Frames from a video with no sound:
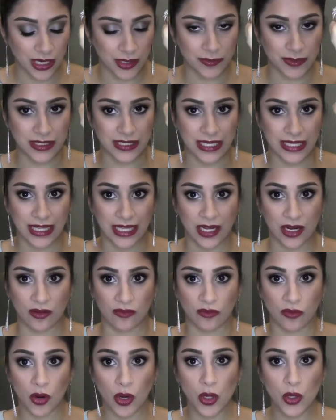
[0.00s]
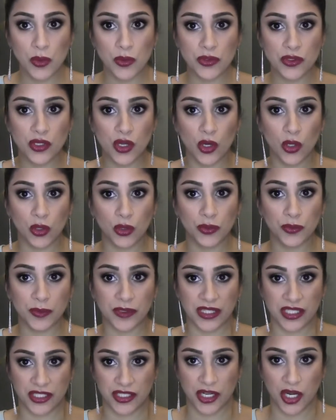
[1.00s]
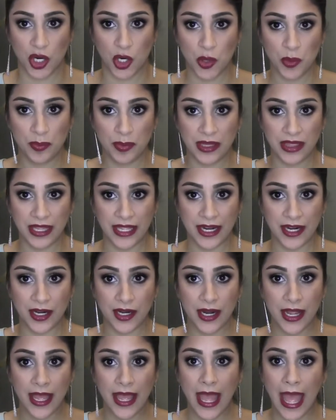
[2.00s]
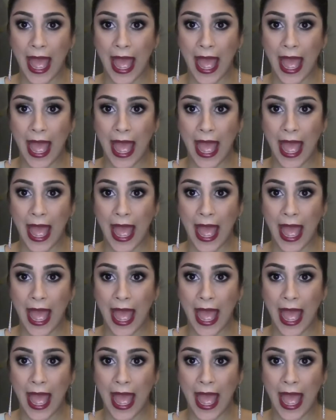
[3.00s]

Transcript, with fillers: I would say, like a rose gold with a taupe in there.